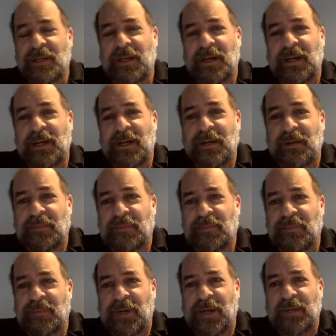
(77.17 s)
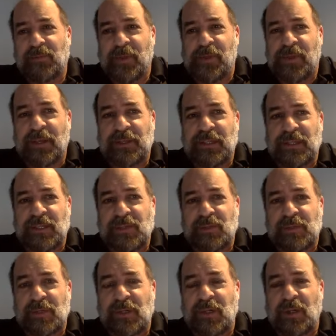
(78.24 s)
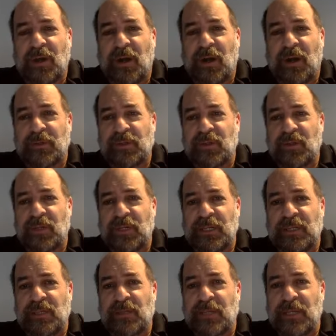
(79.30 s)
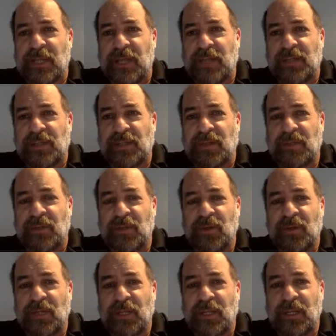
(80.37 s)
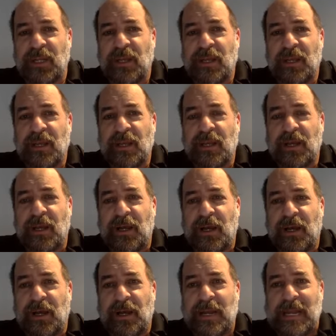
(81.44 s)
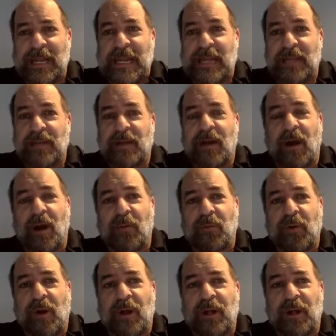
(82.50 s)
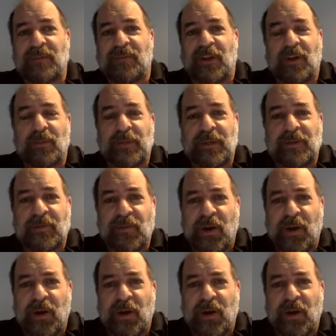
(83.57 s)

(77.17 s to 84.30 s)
but we thought that this was a good opportunity to engage the community in our product development.